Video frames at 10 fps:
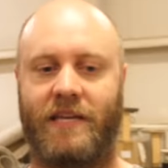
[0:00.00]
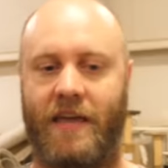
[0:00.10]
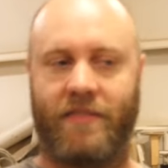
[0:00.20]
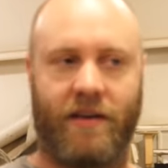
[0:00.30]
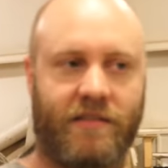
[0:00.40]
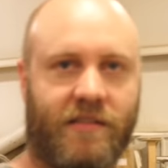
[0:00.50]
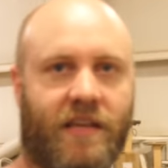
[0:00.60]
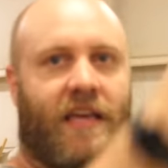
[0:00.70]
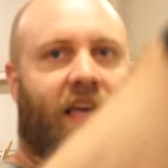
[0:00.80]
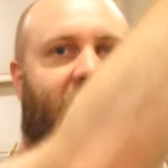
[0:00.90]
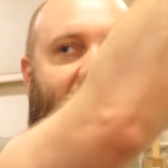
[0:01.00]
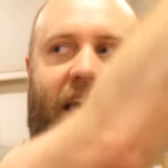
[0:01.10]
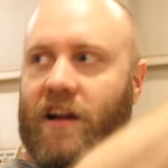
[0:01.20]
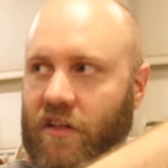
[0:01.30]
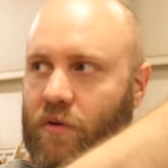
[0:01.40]
Take this
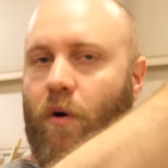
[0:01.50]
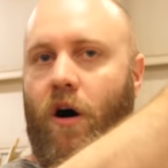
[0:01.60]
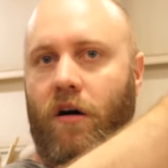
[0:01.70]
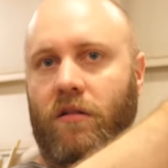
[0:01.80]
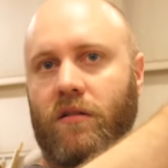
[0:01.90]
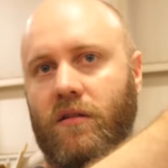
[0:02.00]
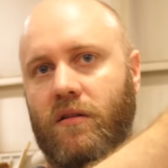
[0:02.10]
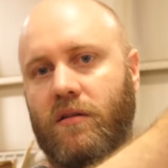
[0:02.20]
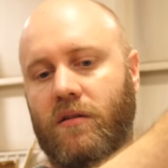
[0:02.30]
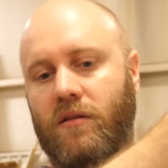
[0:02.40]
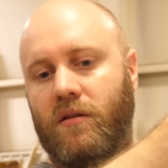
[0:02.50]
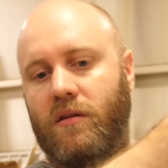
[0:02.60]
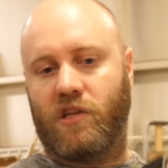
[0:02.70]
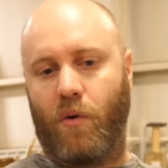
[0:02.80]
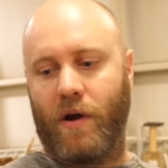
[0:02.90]
hanging on the wall. Mm.
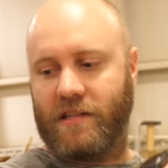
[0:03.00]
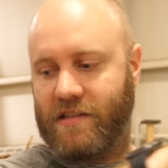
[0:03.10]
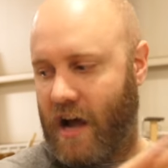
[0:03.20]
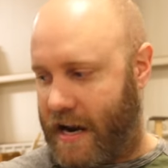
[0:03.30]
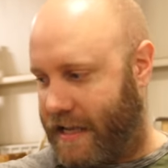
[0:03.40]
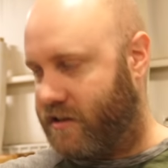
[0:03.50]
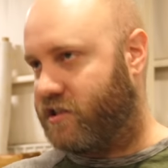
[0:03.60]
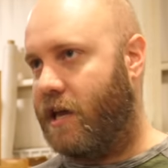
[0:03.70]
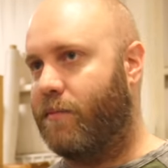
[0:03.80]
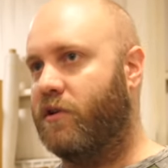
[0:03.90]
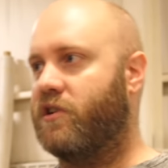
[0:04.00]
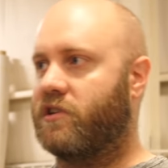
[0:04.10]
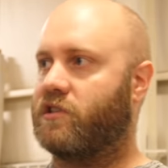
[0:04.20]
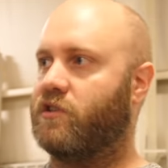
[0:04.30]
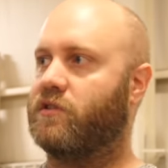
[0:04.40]
So when it's not in your table, you
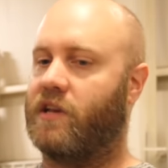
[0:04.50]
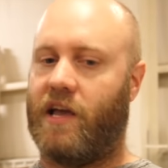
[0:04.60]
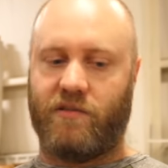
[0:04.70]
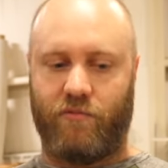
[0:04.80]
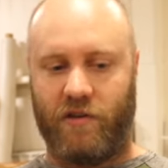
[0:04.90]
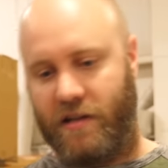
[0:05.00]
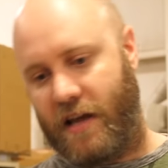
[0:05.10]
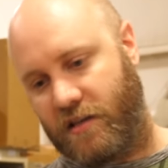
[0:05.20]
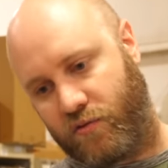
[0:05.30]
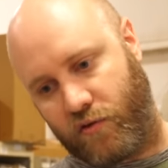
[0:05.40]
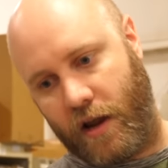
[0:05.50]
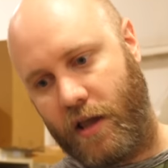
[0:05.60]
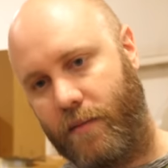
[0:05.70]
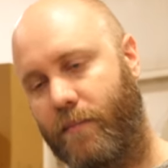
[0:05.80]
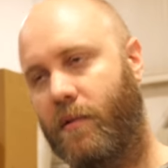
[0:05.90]
can just use it as a really nice
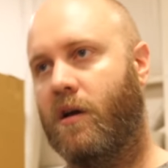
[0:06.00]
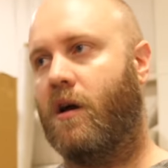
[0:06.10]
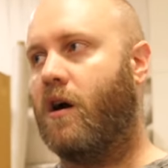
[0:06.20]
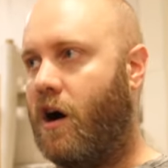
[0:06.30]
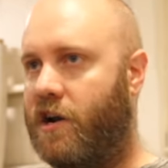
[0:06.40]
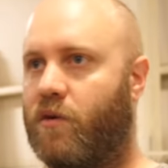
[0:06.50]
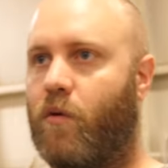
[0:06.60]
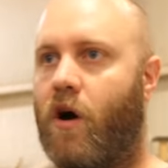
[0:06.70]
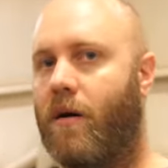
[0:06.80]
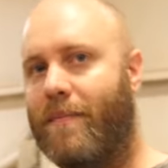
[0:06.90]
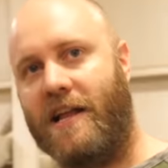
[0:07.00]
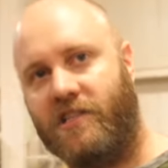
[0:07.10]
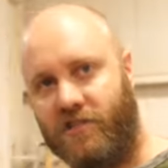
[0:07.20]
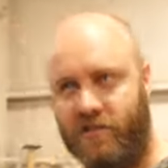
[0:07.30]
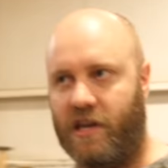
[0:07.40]
frame on your wall,
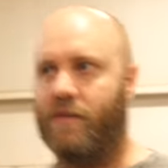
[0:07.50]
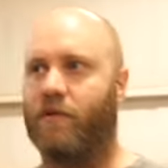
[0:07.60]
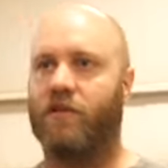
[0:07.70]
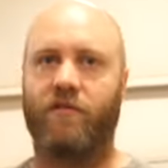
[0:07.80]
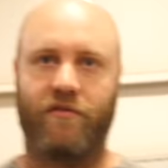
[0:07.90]
matches your table, your